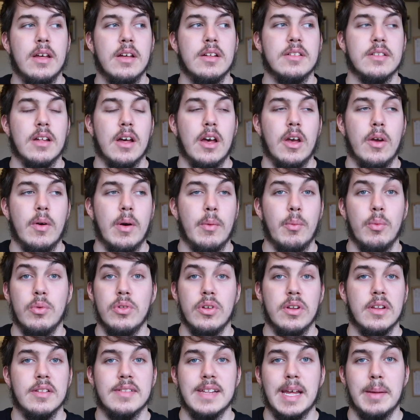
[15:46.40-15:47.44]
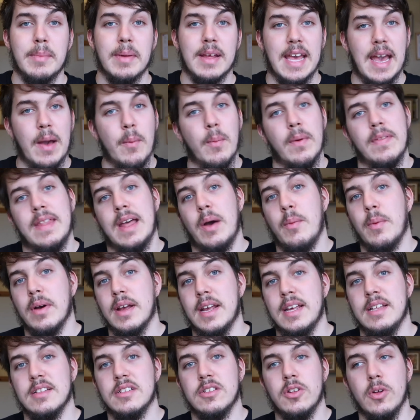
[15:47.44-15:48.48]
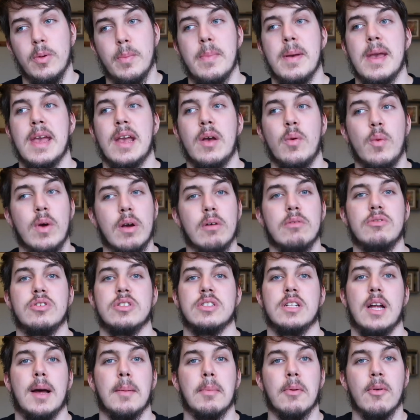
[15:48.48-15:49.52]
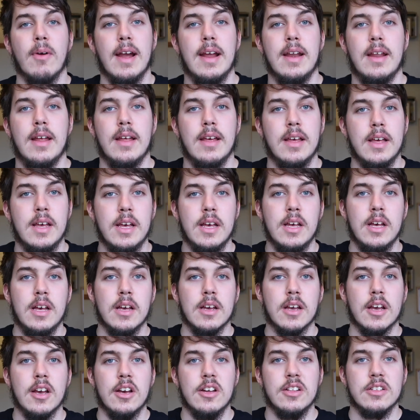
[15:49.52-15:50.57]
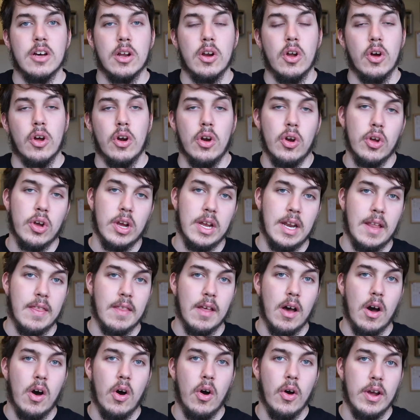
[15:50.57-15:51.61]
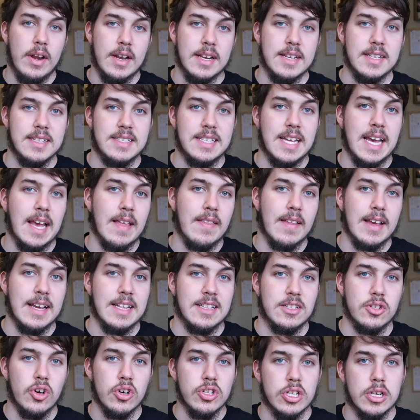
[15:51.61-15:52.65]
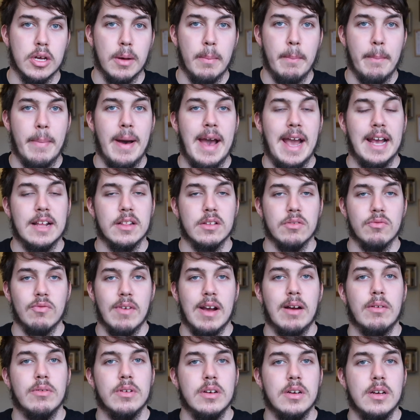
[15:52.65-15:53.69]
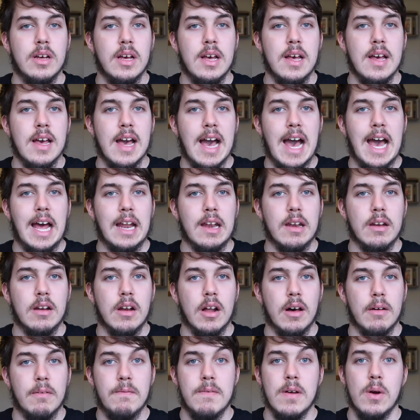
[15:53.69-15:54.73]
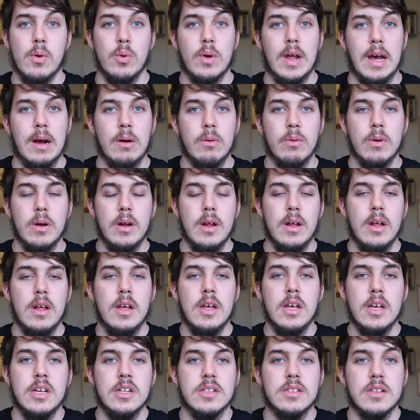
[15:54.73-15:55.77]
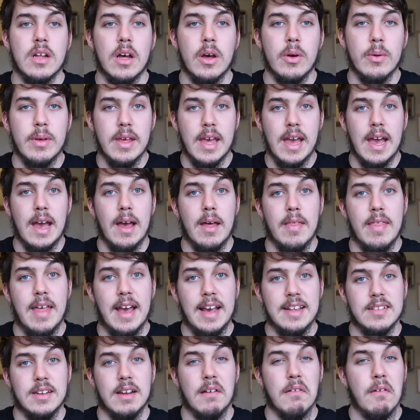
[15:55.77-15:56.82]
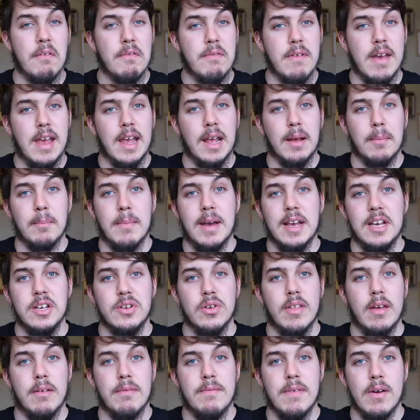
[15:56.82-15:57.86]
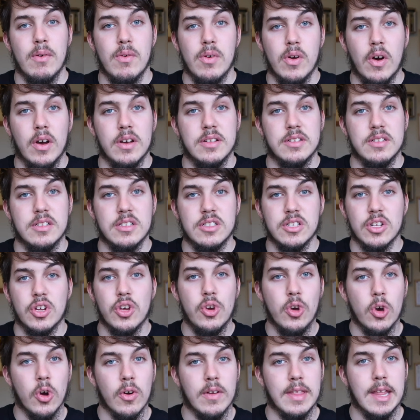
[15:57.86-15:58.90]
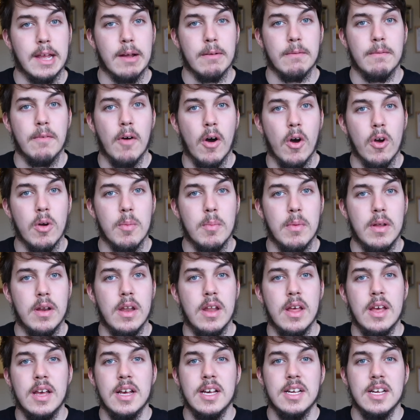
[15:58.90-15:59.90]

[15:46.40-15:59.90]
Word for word: So, and we'll do the same again when that one gets too big, we'll just upgrade it, because I like looking in the hide and seeing that he's nice and compact around it and like filled out. So yeah, that is another thing, make sure they feel nice and secure in their environment.